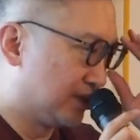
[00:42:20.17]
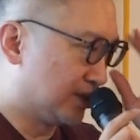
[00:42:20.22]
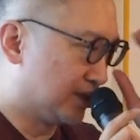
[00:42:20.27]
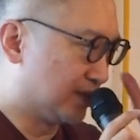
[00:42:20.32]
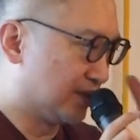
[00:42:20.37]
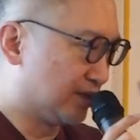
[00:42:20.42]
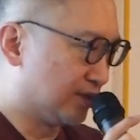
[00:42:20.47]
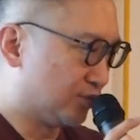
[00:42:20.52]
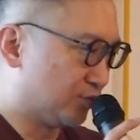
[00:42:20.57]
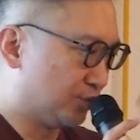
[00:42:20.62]

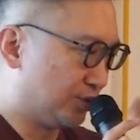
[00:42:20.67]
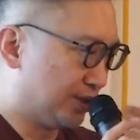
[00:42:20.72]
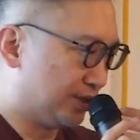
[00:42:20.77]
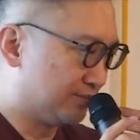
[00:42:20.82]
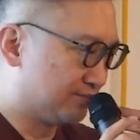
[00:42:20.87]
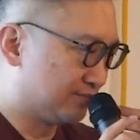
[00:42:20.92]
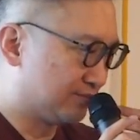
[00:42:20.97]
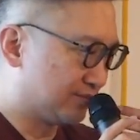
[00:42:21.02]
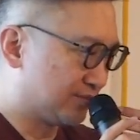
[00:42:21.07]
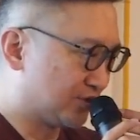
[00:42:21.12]
uh, we
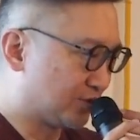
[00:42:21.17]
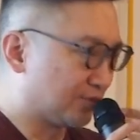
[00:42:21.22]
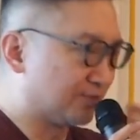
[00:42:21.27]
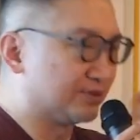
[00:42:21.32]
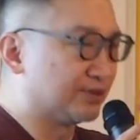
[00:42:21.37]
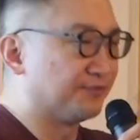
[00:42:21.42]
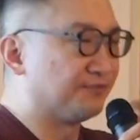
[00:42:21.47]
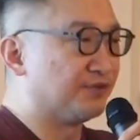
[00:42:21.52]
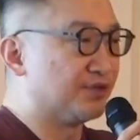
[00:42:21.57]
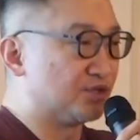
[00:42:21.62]
sort
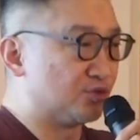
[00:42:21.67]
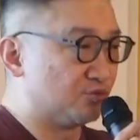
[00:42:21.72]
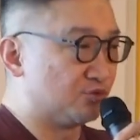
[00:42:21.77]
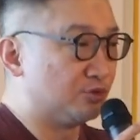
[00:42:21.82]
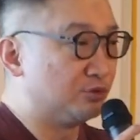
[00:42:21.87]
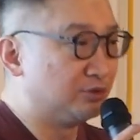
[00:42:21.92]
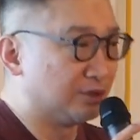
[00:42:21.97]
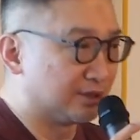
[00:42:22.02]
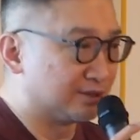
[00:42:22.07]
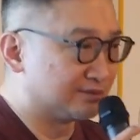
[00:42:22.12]
of the first
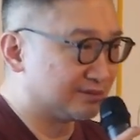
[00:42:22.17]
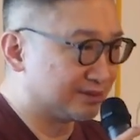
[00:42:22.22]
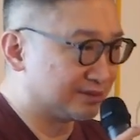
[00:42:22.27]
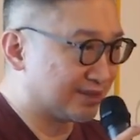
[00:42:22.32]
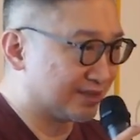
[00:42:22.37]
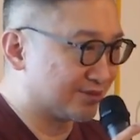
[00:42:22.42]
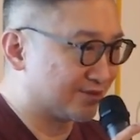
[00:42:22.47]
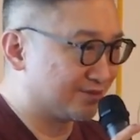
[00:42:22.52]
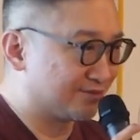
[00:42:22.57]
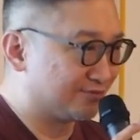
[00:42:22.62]
rule.
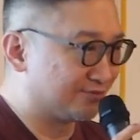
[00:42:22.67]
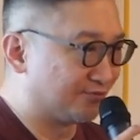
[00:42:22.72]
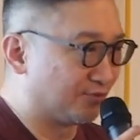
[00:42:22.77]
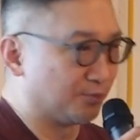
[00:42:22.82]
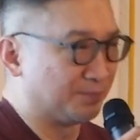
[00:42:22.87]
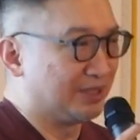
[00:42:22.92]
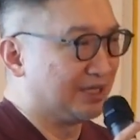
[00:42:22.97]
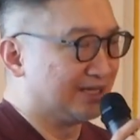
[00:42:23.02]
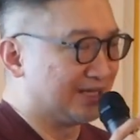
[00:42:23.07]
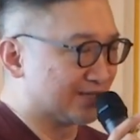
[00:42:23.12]
There's, for
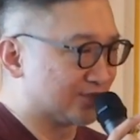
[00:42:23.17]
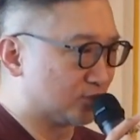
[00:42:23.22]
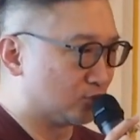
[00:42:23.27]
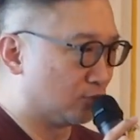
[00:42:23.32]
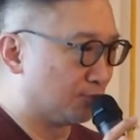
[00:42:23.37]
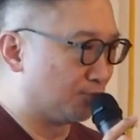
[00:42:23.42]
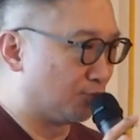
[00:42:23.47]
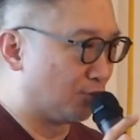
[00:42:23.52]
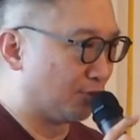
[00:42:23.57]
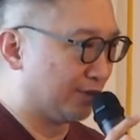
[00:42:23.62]
me, there's
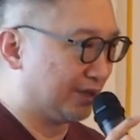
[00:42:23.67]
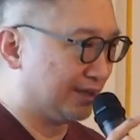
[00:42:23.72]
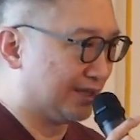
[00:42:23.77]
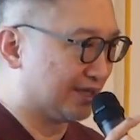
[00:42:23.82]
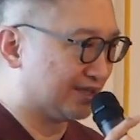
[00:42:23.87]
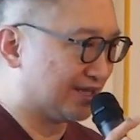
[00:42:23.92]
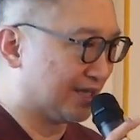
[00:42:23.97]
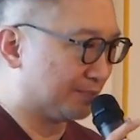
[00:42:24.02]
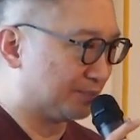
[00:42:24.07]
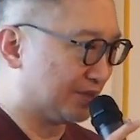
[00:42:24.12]
no point
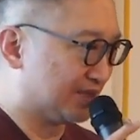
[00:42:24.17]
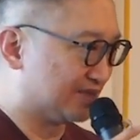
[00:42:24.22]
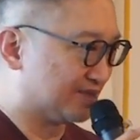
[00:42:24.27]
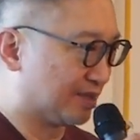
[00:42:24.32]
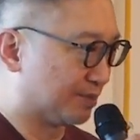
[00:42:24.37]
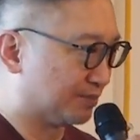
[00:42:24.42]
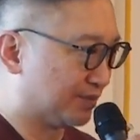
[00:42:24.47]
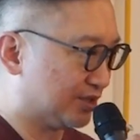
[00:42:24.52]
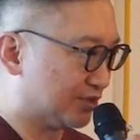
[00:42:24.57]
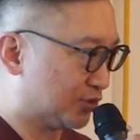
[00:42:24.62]
adapting
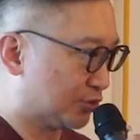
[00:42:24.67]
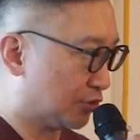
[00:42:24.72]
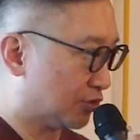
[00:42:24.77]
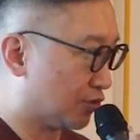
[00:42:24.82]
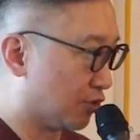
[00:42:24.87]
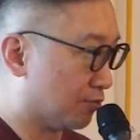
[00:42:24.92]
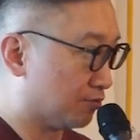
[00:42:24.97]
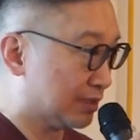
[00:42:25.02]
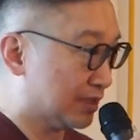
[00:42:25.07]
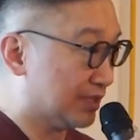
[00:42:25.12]
something so
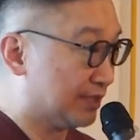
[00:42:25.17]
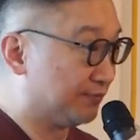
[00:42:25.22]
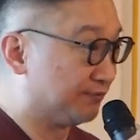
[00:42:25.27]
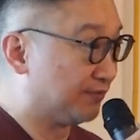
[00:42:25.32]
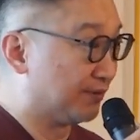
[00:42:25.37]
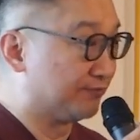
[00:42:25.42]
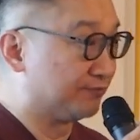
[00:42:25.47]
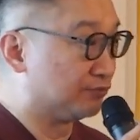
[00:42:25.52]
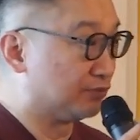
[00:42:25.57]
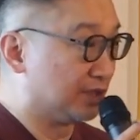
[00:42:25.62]
completely
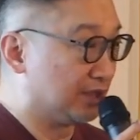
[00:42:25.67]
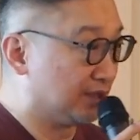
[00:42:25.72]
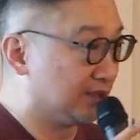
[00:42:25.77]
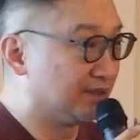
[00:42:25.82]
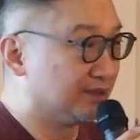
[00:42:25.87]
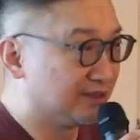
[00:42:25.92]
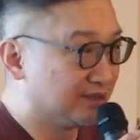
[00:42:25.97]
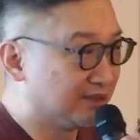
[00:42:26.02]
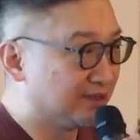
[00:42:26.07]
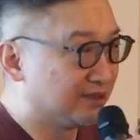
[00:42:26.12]
faithfully
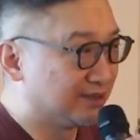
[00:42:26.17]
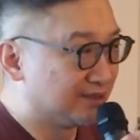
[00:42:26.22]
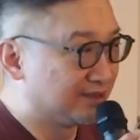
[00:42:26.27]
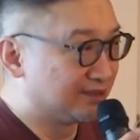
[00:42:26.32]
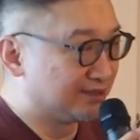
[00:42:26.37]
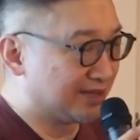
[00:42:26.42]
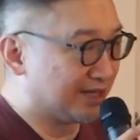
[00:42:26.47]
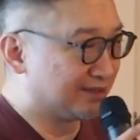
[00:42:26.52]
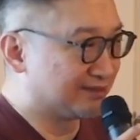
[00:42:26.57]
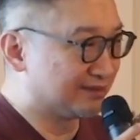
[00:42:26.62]

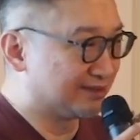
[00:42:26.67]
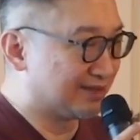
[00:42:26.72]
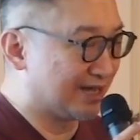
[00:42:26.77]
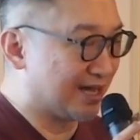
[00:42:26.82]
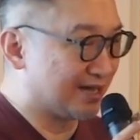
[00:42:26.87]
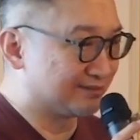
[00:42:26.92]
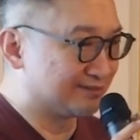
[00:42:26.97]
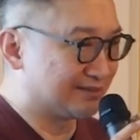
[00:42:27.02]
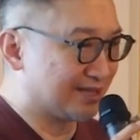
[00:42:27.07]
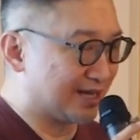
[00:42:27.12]

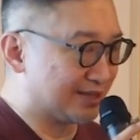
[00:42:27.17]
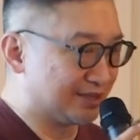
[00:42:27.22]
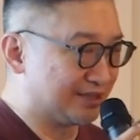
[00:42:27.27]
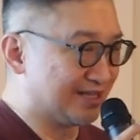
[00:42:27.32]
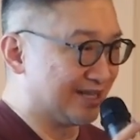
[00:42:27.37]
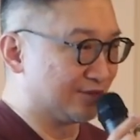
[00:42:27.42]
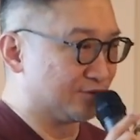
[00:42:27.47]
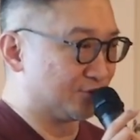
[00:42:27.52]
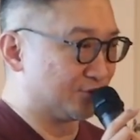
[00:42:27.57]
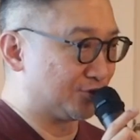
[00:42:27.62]
uh, other
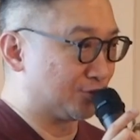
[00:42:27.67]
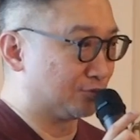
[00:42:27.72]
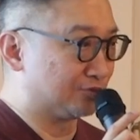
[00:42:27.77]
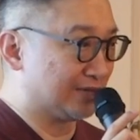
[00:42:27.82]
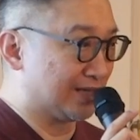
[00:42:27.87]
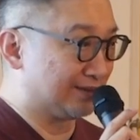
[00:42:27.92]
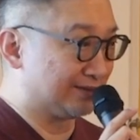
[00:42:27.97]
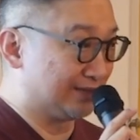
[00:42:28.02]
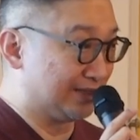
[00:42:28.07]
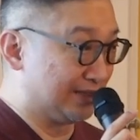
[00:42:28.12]
than show
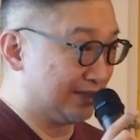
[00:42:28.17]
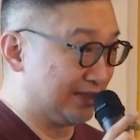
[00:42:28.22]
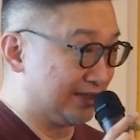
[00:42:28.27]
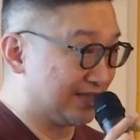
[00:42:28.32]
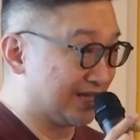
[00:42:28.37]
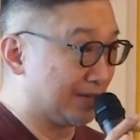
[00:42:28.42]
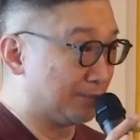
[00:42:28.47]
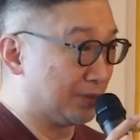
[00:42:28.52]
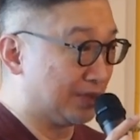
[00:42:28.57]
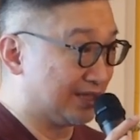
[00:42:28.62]
that it
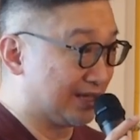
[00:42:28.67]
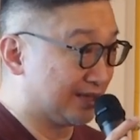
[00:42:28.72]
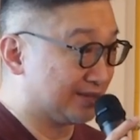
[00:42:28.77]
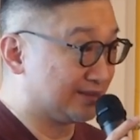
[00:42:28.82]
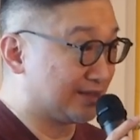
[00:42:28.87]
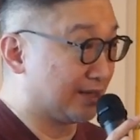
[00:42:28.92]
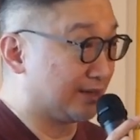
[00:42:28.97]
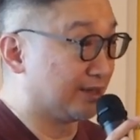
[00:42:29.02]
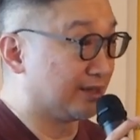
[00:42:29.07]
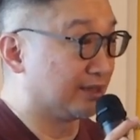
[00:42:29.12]
can be done
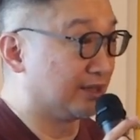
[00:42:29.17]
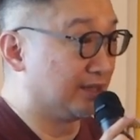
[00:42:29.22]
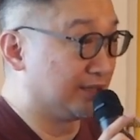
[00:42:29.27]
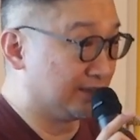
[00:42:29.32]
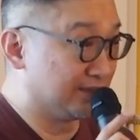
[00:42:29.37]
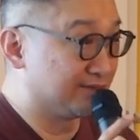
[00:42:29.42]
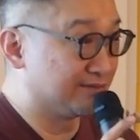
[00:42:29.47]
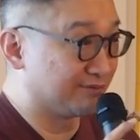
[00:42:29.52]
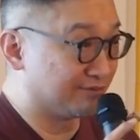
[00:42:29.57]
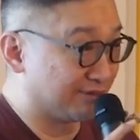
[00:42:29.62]
technically,
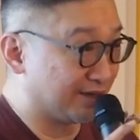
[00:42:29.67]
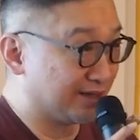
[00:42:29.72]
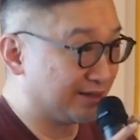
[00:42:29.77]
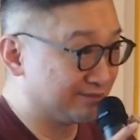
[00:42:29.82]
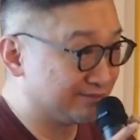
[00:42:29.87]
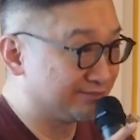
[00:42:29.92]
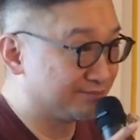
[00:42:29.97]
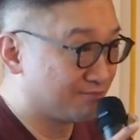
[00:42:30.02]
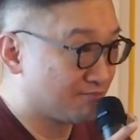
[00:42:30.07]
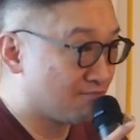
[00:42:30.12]
right?
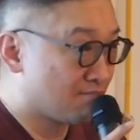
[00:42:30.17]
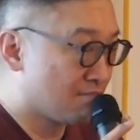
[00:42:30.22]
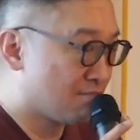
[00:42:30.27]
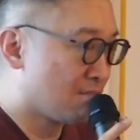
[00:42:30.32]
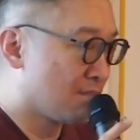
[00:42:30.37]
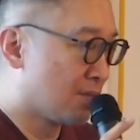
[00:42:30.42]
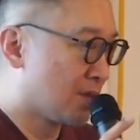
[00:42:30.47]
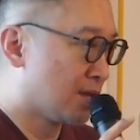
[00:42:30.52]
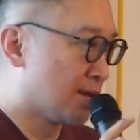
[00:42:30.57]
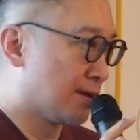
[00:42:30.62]

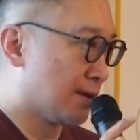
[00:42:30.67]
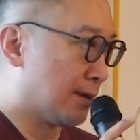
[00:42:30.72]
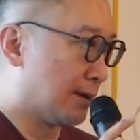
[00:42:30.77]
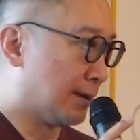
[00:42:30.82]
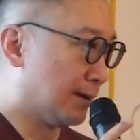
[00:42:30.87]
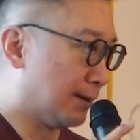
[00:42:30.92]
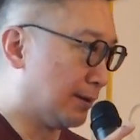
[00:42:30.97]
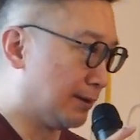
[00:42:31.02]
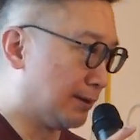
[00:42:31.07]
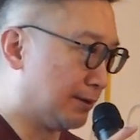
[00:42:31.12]

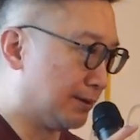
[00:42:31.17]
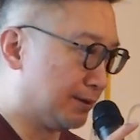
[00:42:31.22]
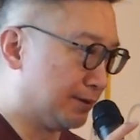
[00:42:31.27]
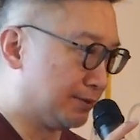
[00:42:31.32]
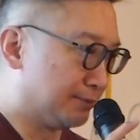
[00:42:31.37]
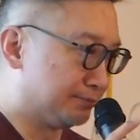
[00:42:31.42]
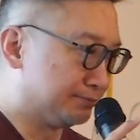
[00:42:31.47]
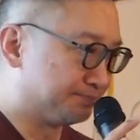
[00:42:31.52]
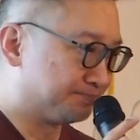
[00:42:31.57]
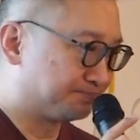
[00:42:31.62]

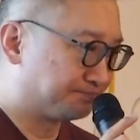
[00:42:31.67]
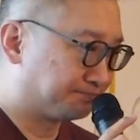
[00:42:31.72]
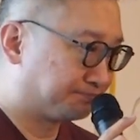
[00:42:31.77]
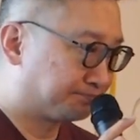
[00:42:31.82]
Um,